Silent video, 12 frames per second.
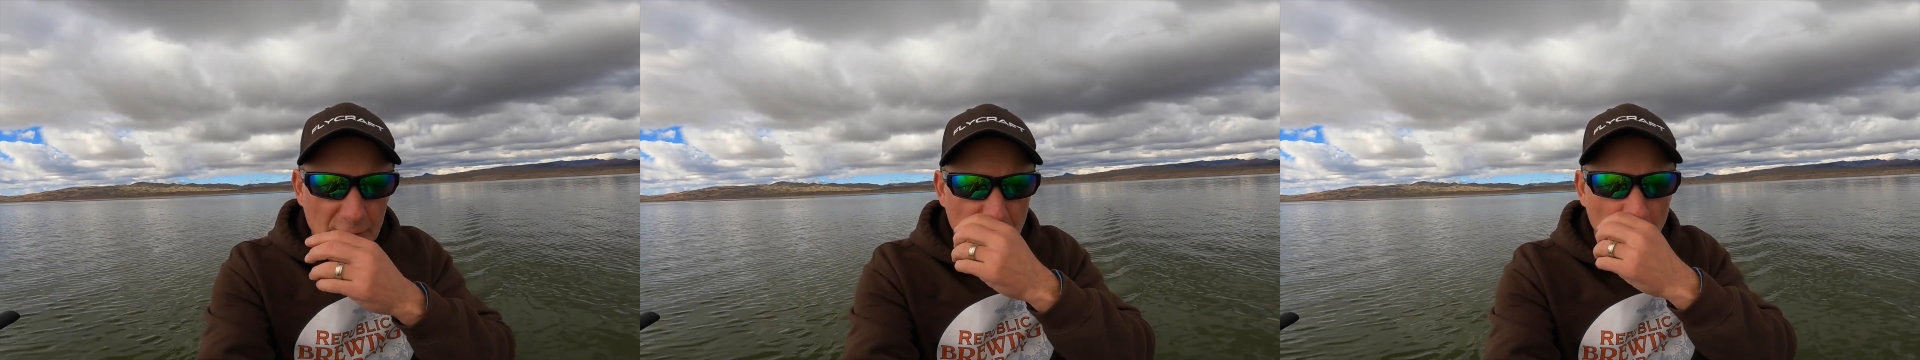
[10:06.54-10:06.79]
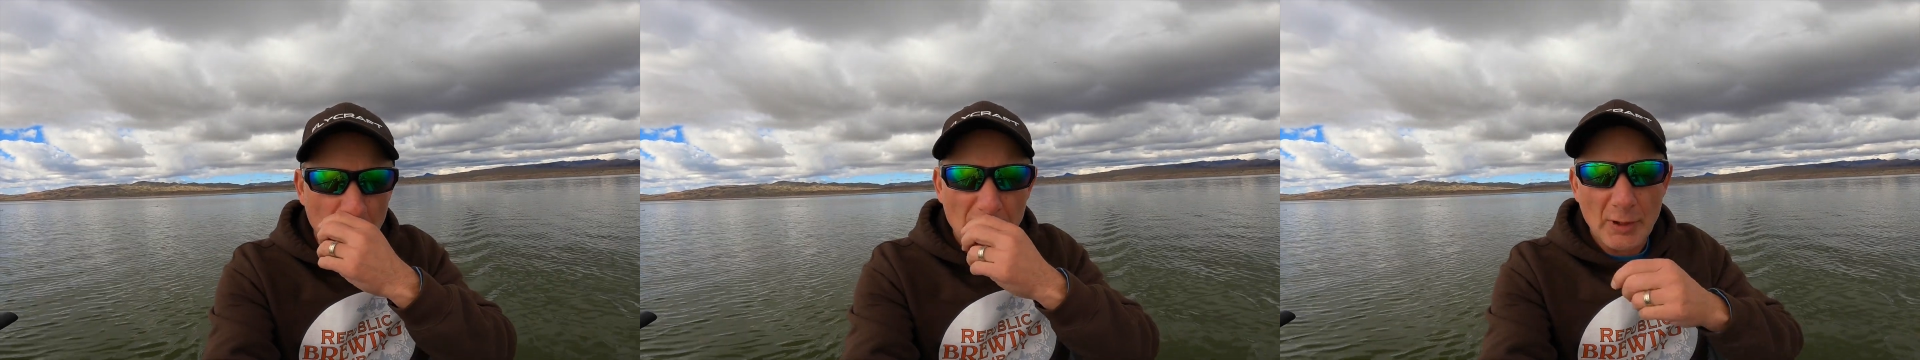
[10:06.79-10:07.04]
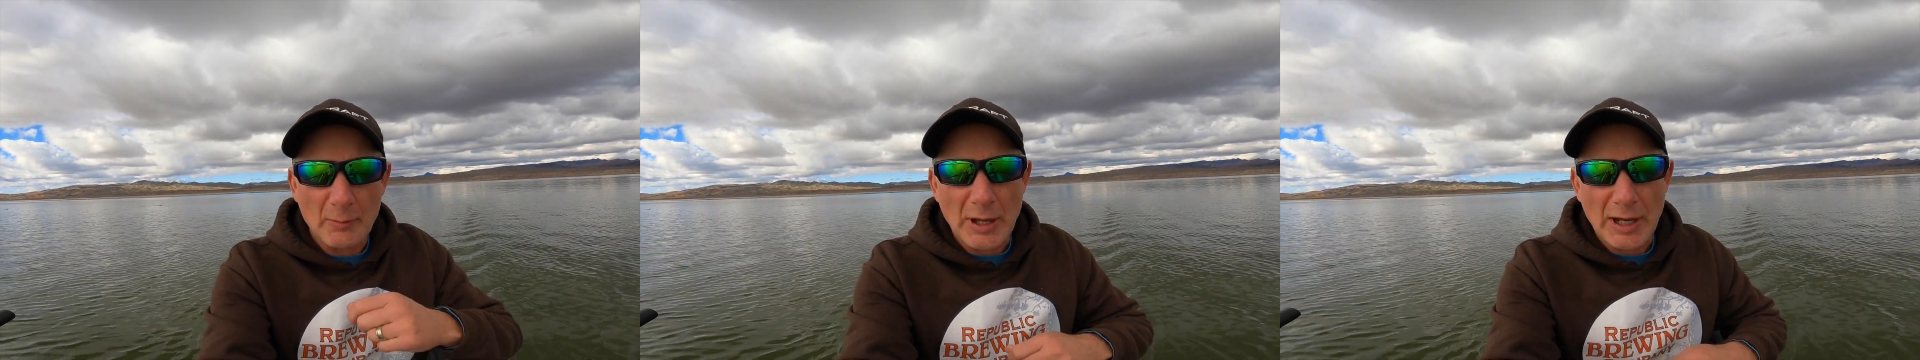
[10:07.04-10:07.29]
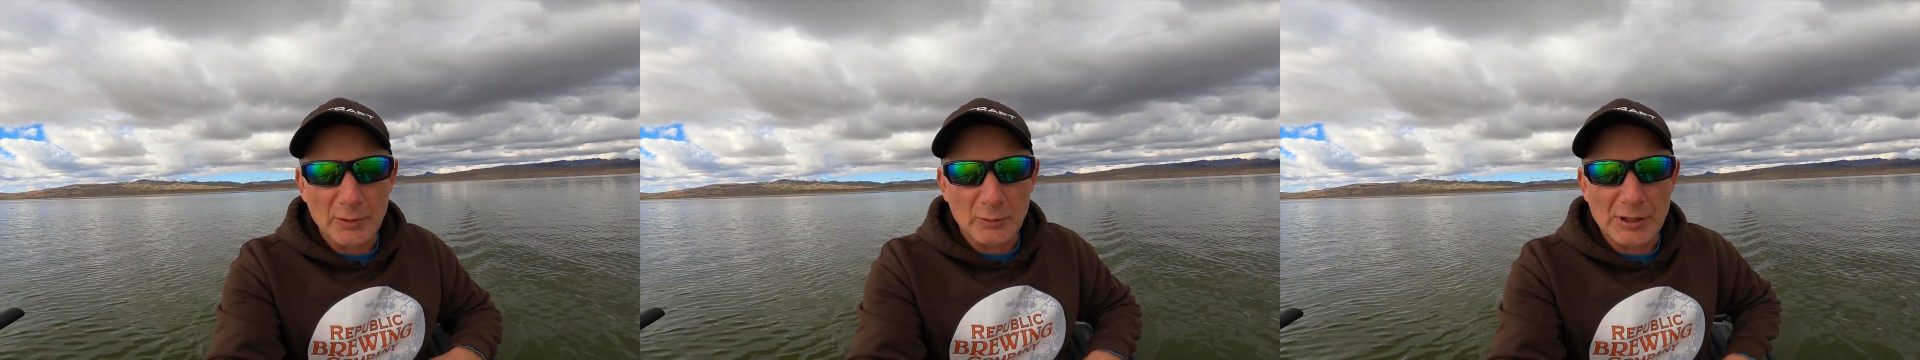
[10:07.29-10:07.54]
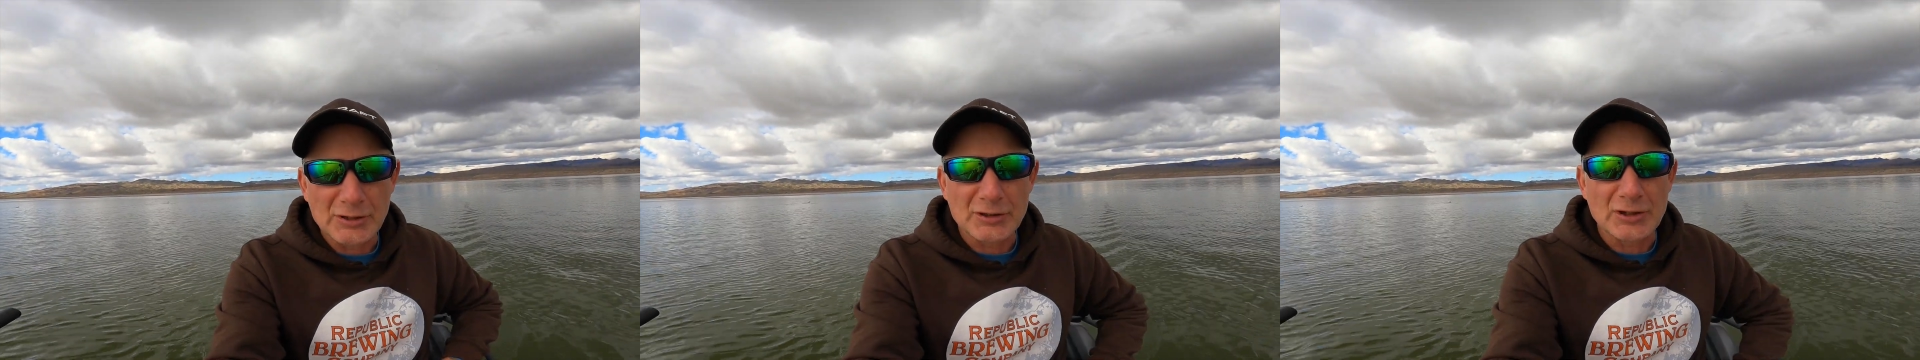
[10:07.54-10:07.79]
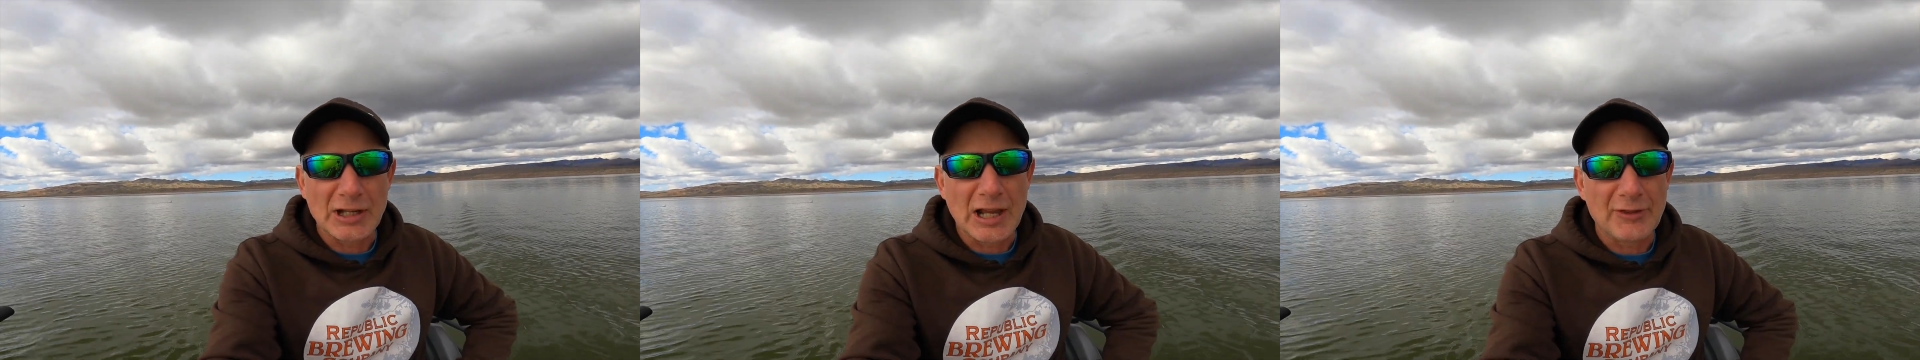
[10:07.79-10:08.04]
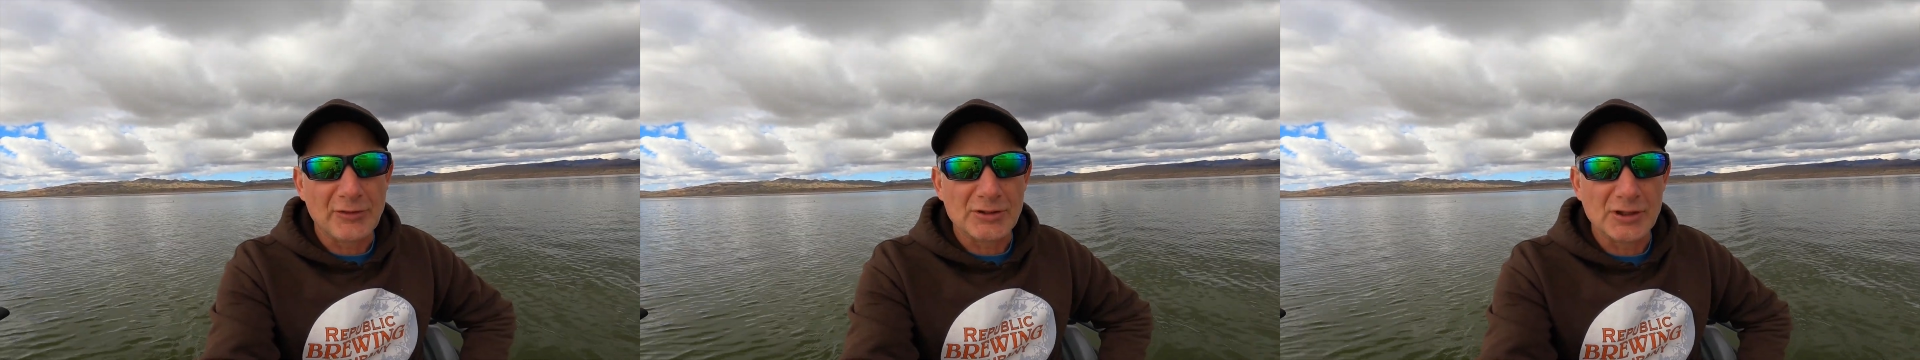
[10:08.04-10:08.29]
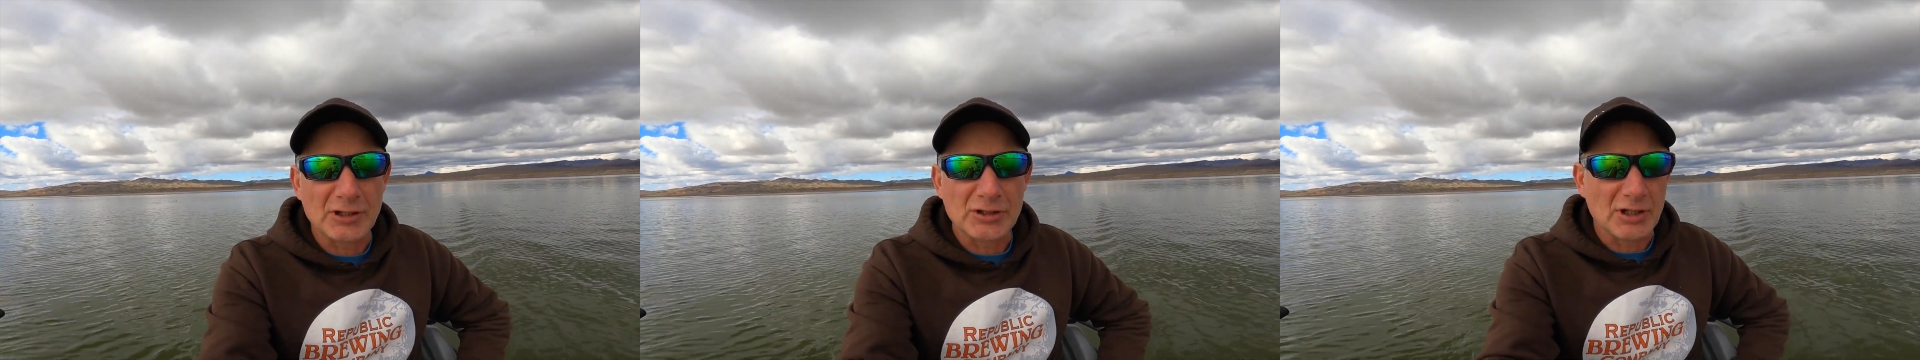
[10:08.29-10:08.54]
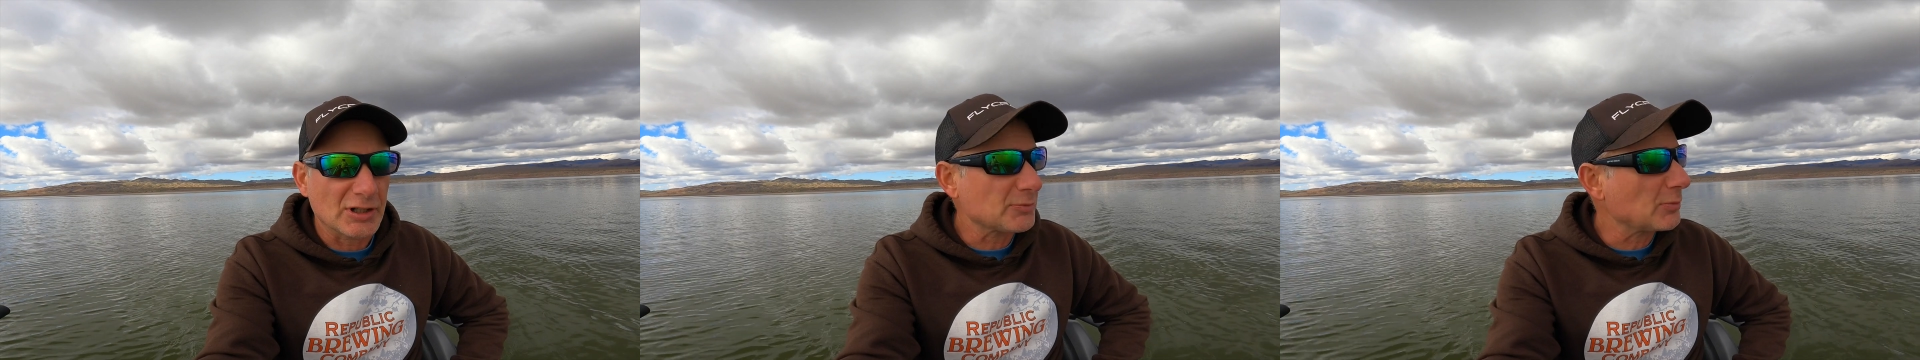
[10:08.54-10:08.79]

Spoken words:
So one of the main reasons I got this engine is